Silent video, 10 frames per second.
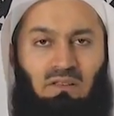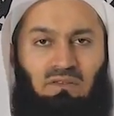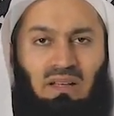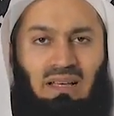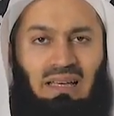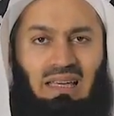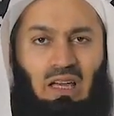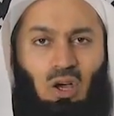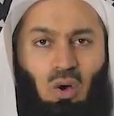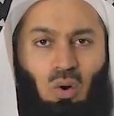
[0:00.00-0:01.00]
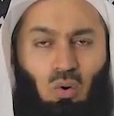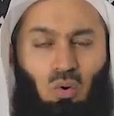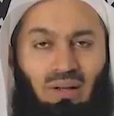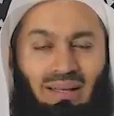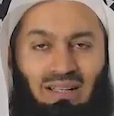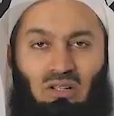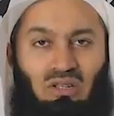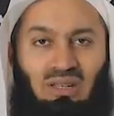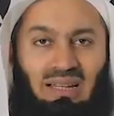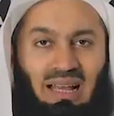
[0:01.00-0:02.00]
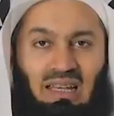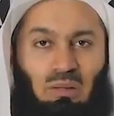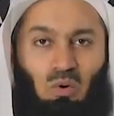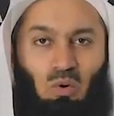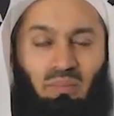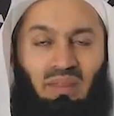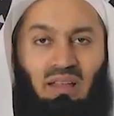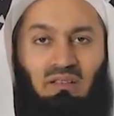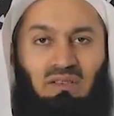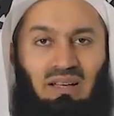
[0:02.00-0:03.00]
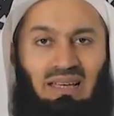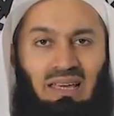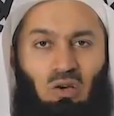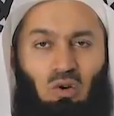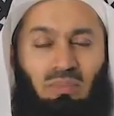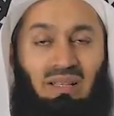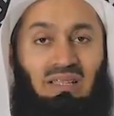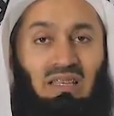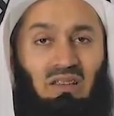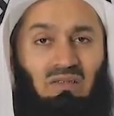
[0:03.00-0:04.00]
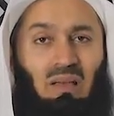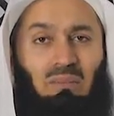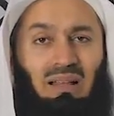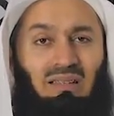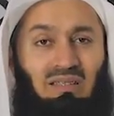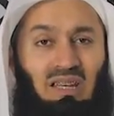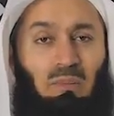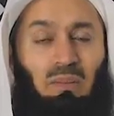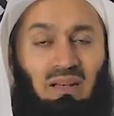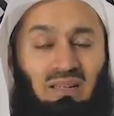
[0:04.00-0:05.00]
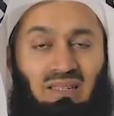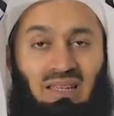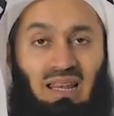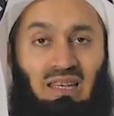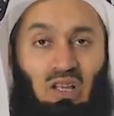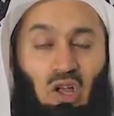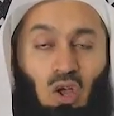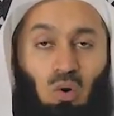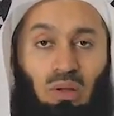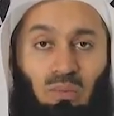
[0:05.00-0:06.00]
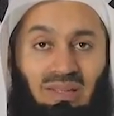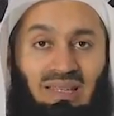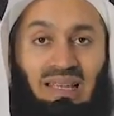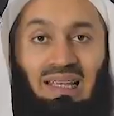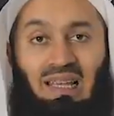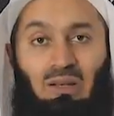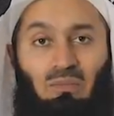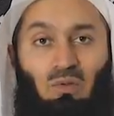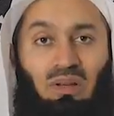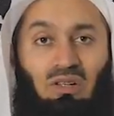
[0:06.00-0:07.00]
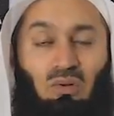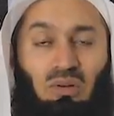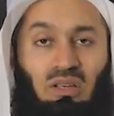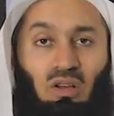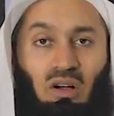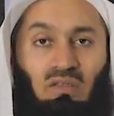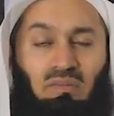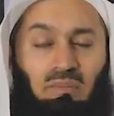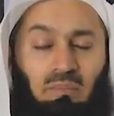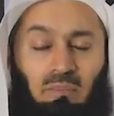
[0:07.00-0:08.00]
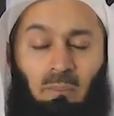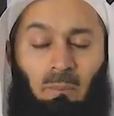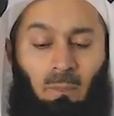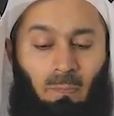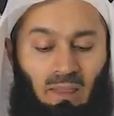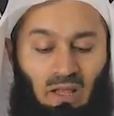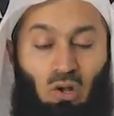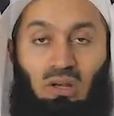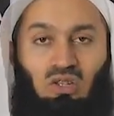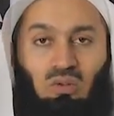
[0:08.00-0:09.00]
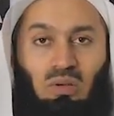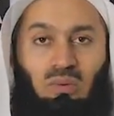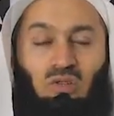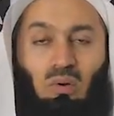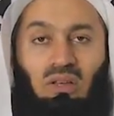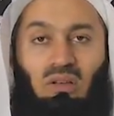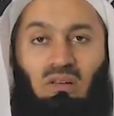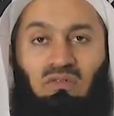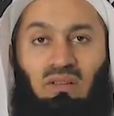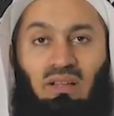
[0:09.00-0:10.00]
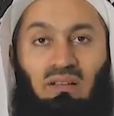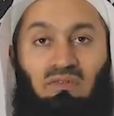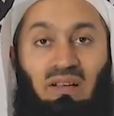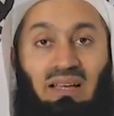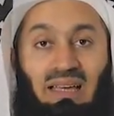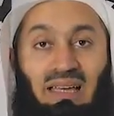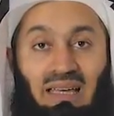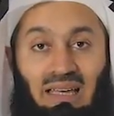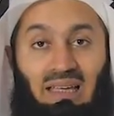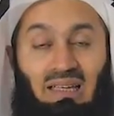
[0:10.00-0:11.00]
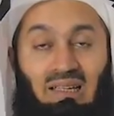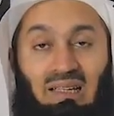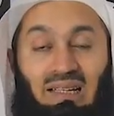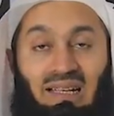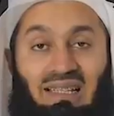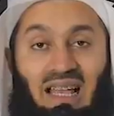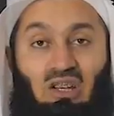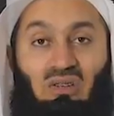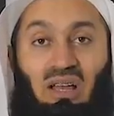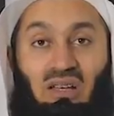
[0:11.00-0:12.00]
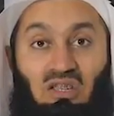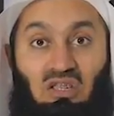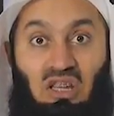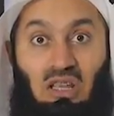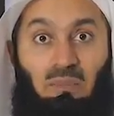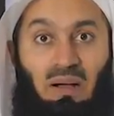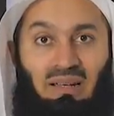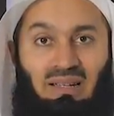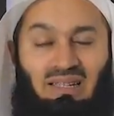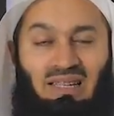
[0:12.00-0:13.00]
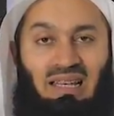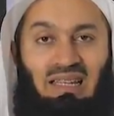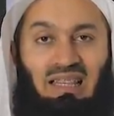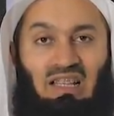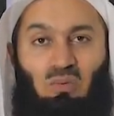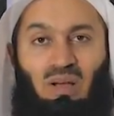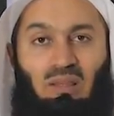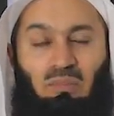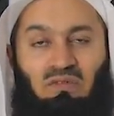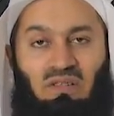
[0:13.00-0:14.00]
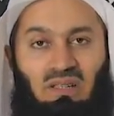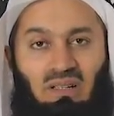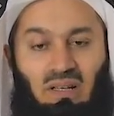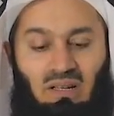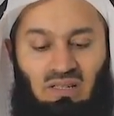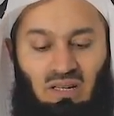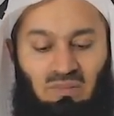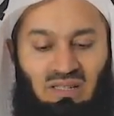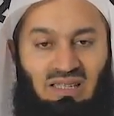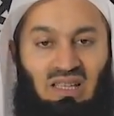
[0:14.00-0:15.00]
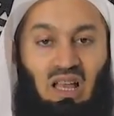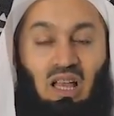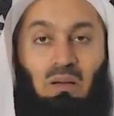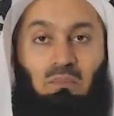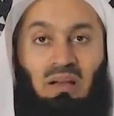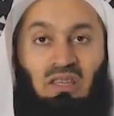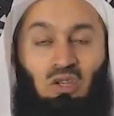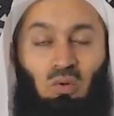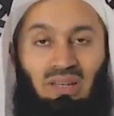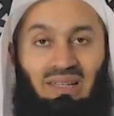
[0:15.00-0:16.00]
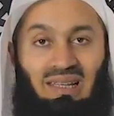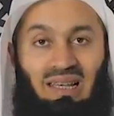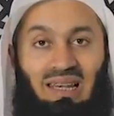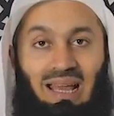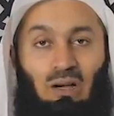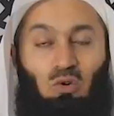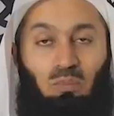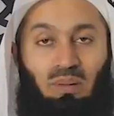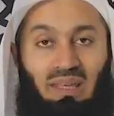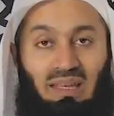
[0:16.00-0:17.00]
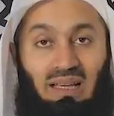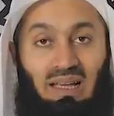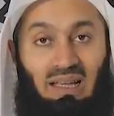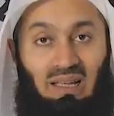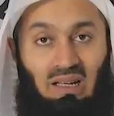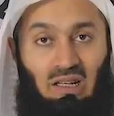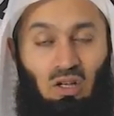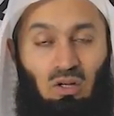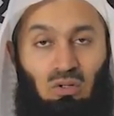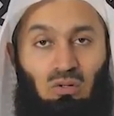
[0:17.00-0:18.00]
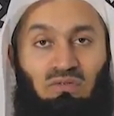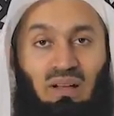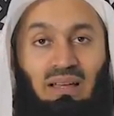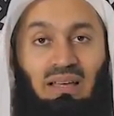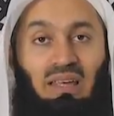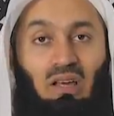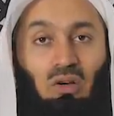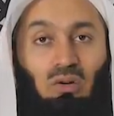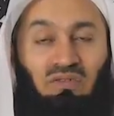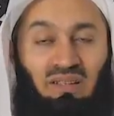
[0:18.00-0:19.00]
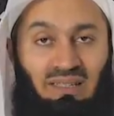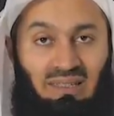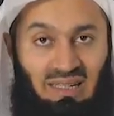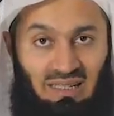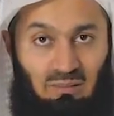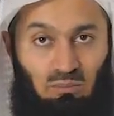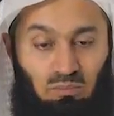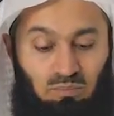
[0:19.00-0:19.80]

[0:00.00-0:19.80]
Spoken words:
Faqihhu, not just allimhu. Faqihhu means give him a deep understanding. When we say ilm, we're talking of knowledge. When we're talking of faqih, it's actually a deep understanding. That's why the Prophet sallallahu alaihi wasallam says, "Man yuridillahu bihi khayran yufaqihhu fid din."